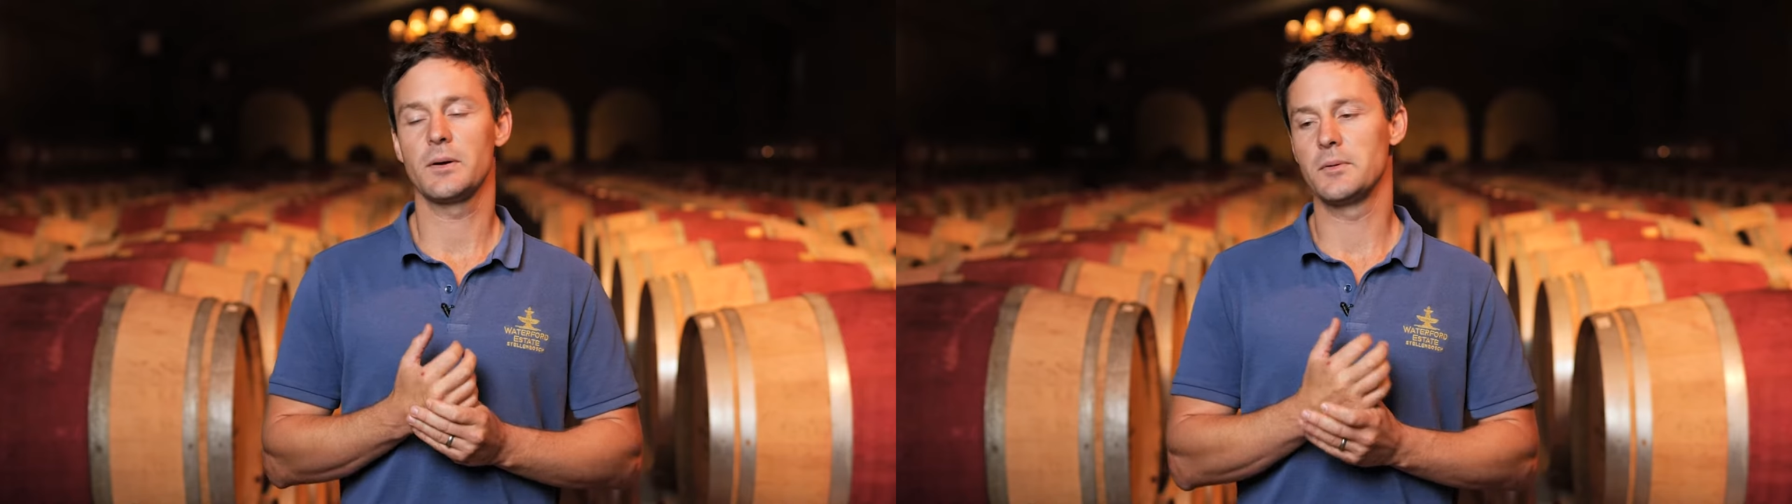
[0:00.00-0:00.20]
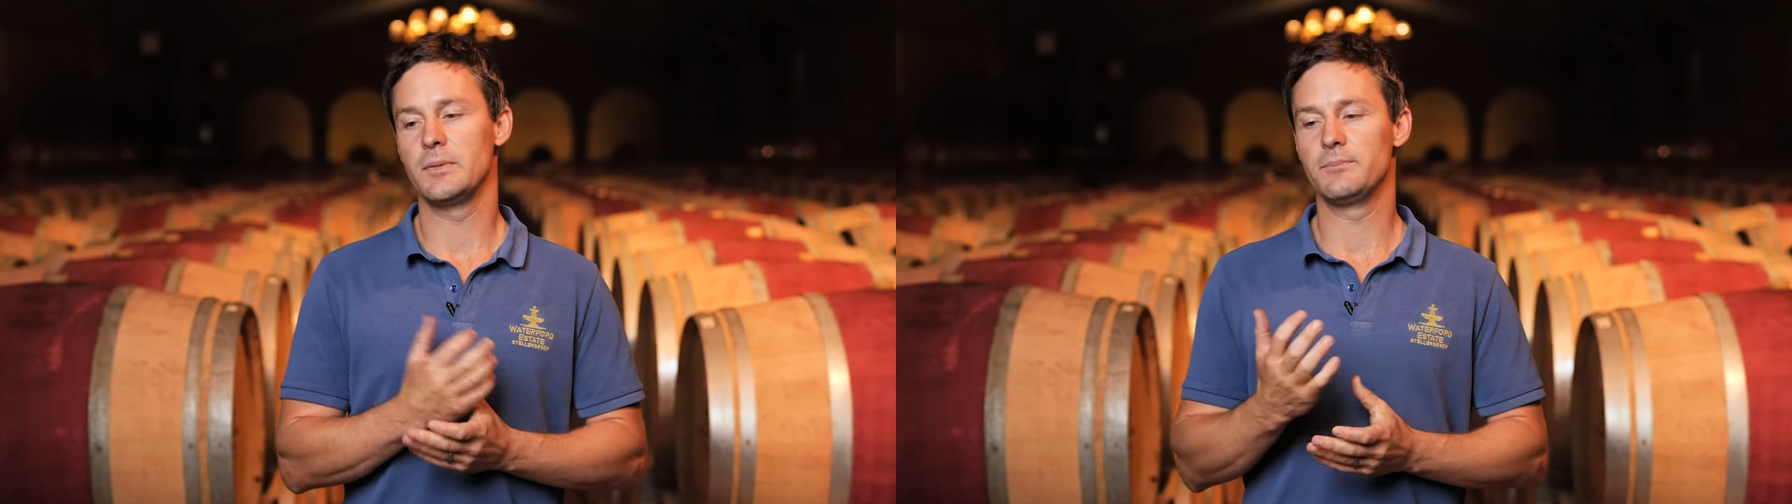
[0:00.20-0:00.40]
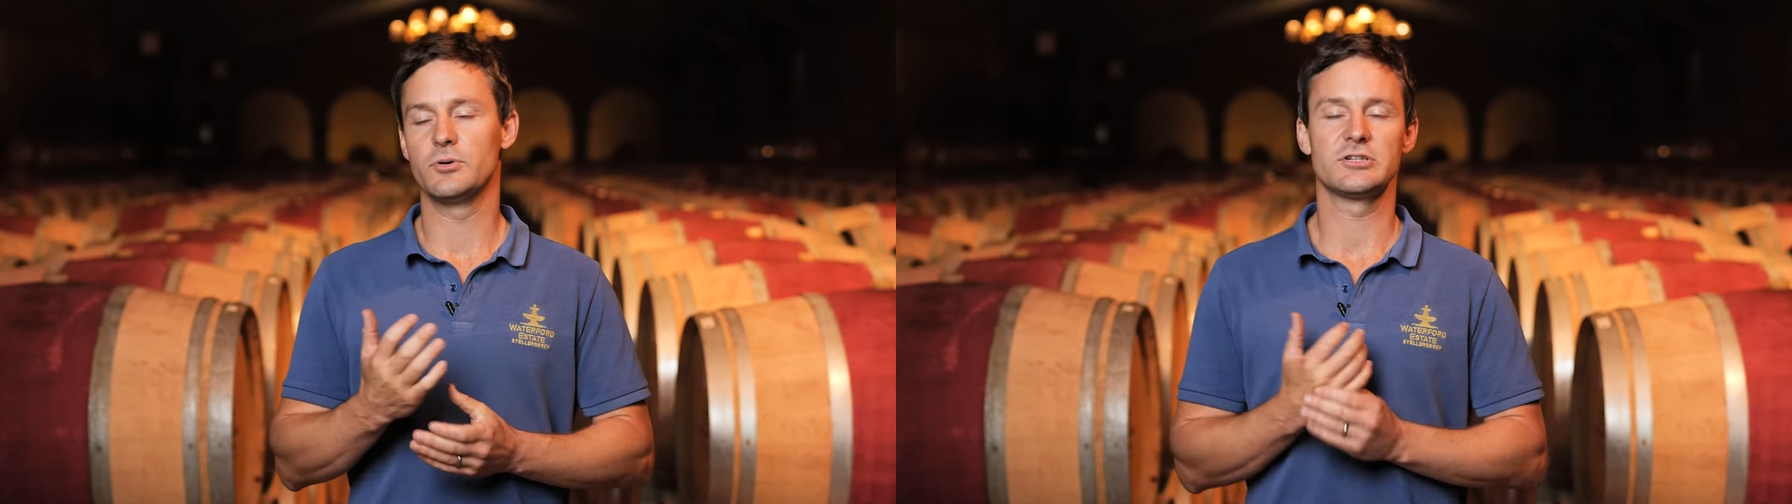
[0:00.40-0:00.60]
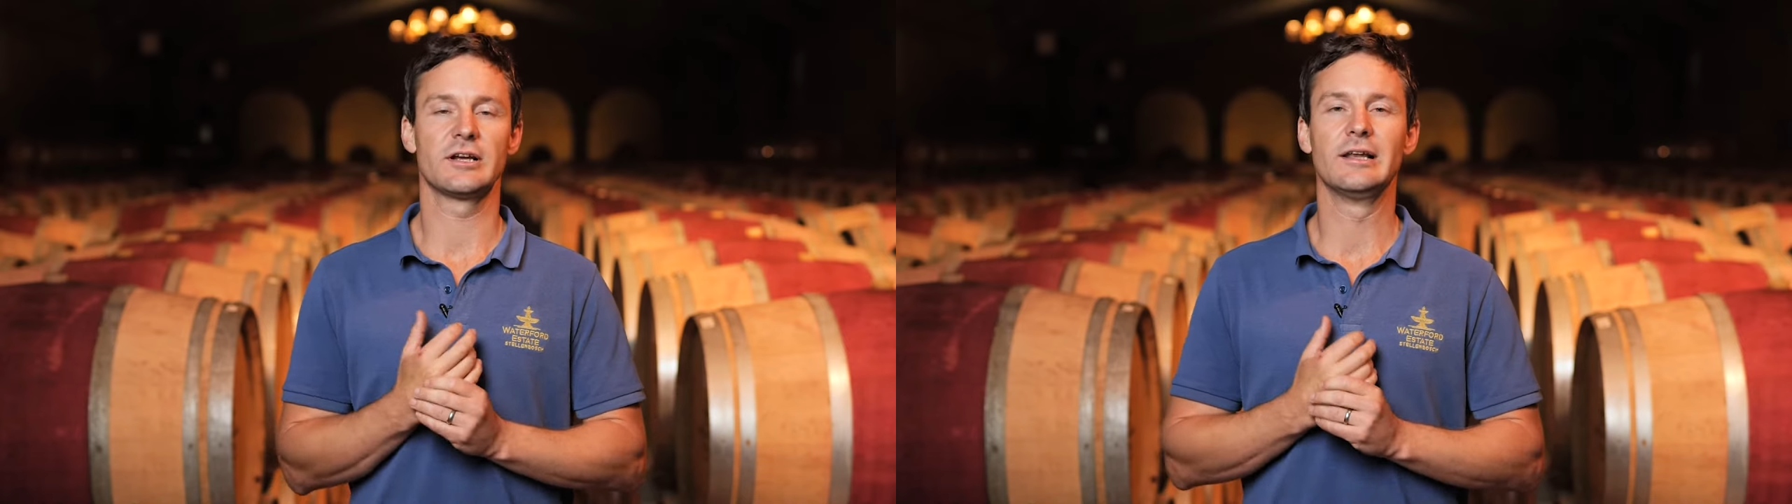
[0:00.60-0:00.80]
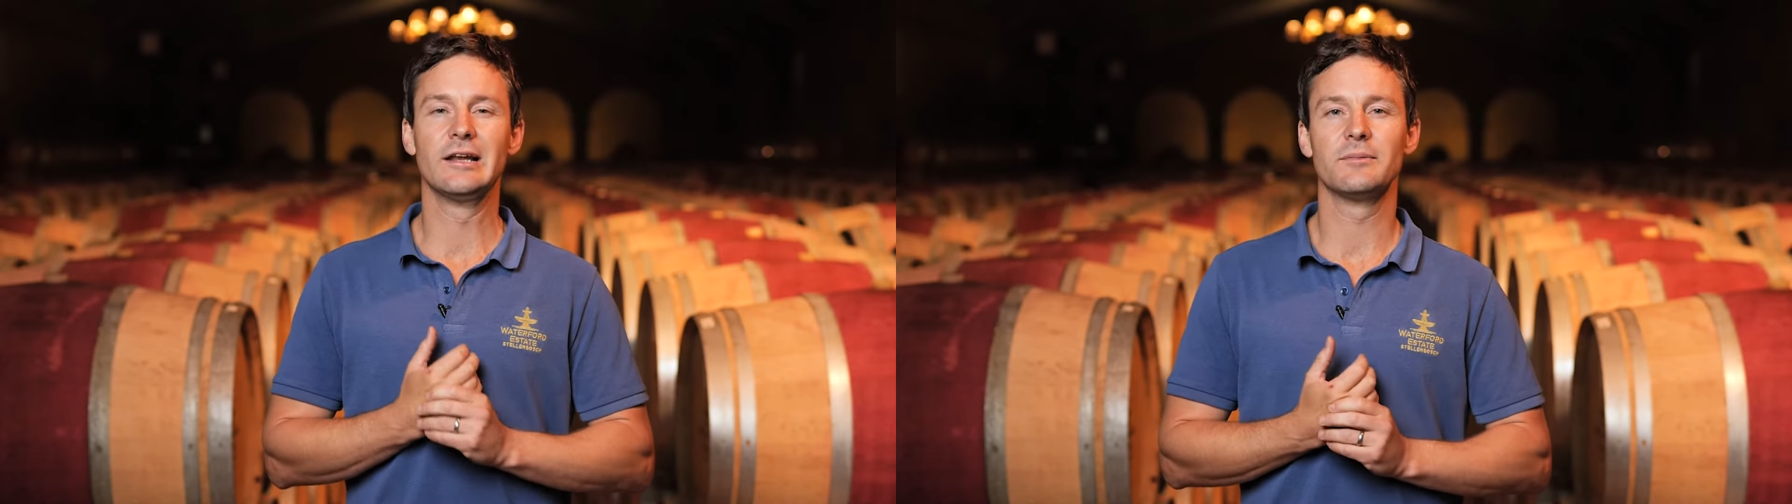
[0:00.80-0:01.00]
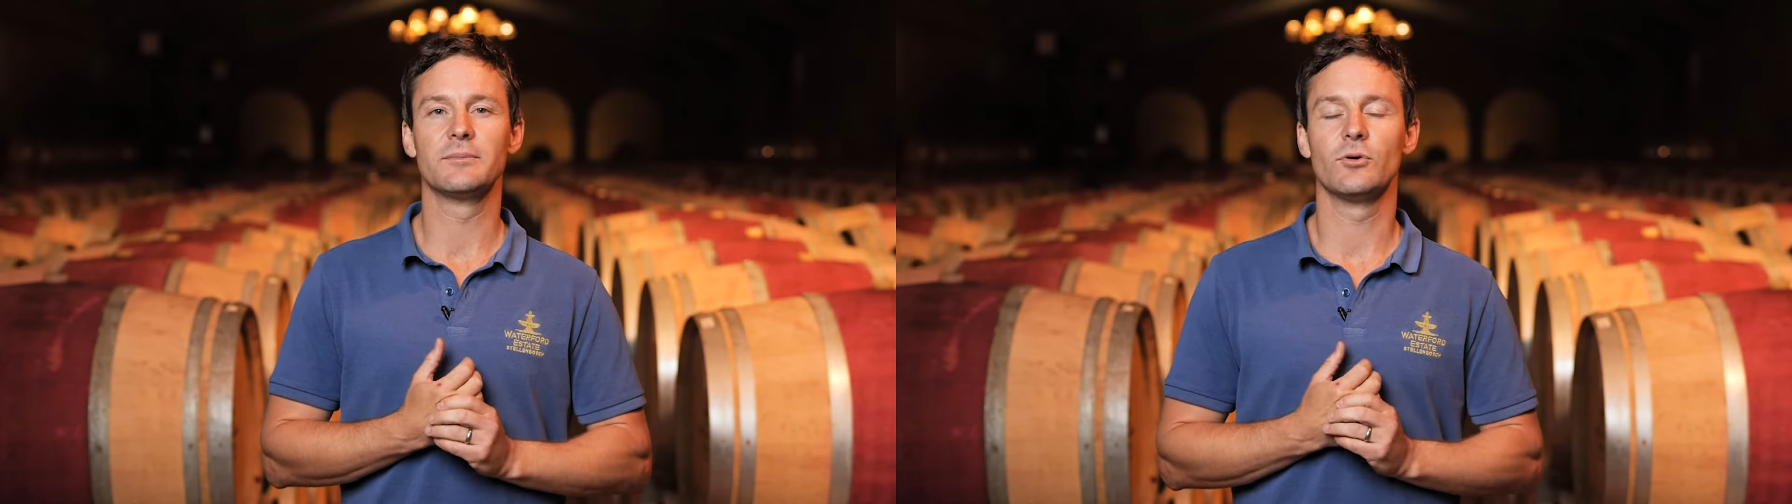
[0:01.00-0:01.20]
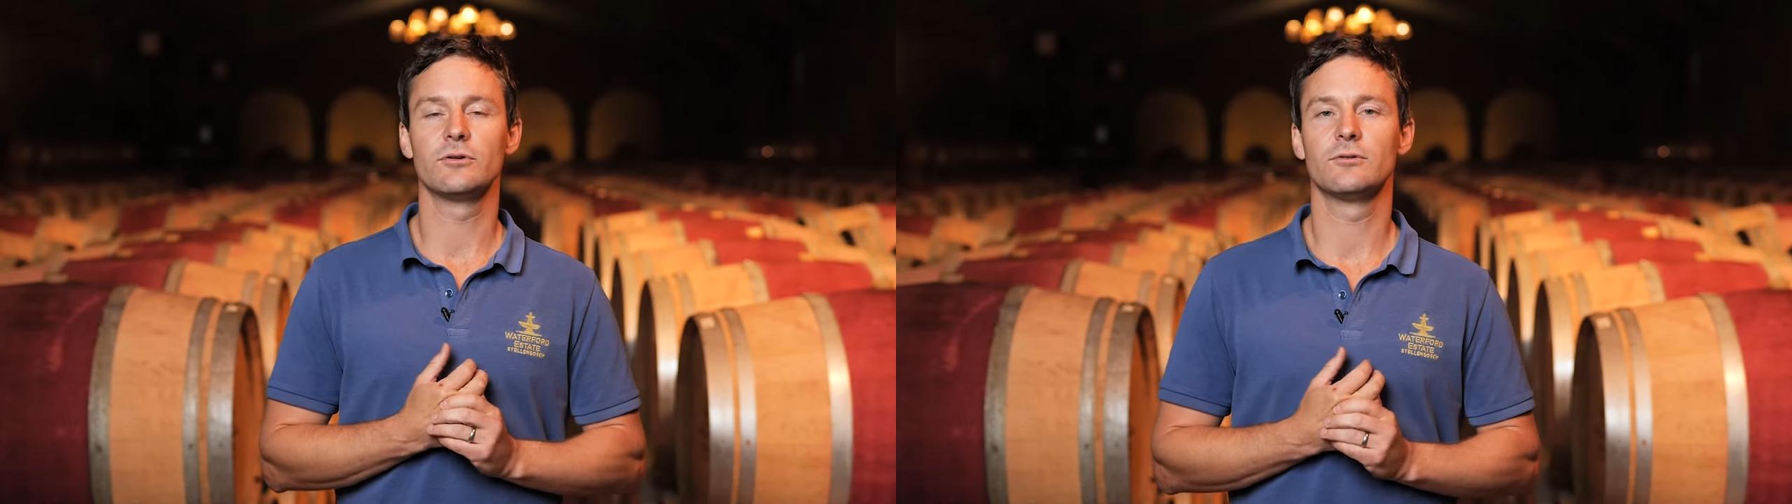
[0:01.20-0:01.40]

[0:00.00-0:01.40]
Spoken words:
probably pushing a little bit more